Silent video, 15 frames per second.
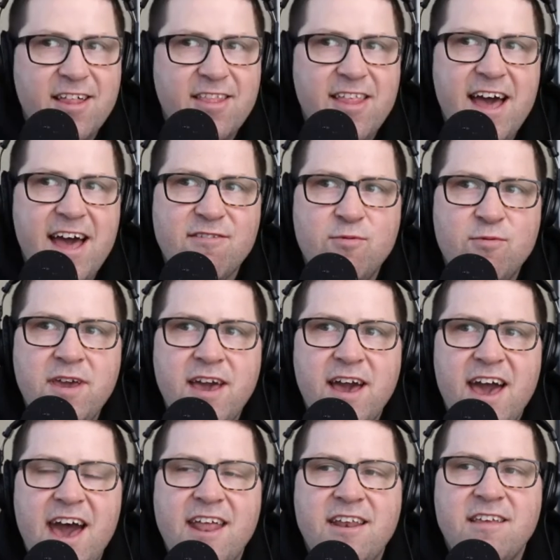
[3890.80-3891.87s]
last week
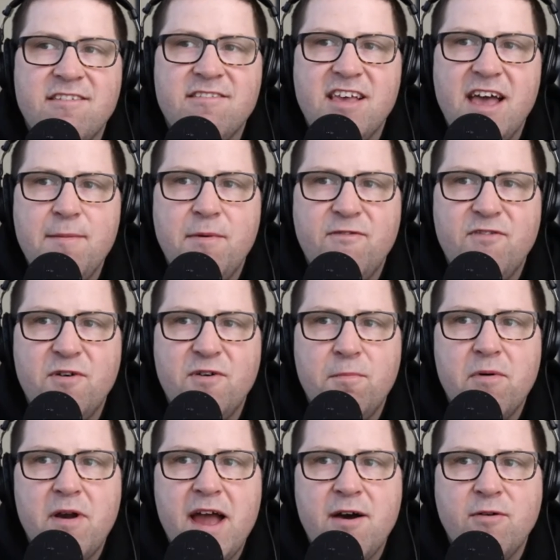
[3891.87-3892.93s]
I had an assignment for
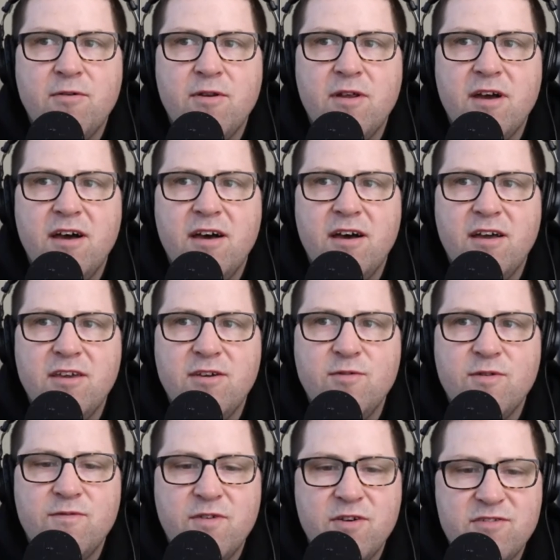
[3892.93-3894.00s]
Brown
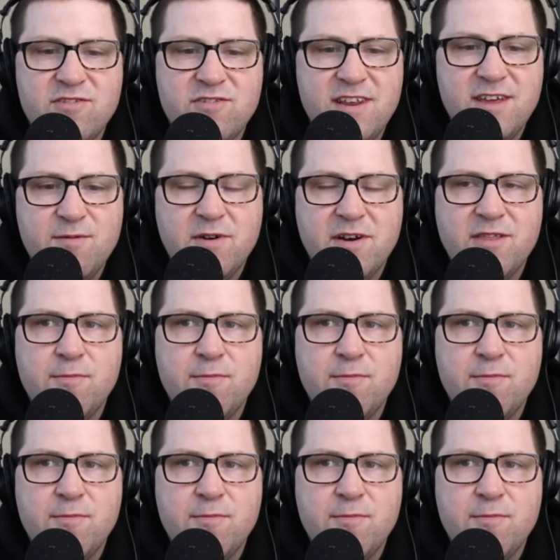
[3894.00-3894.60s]
University, one of their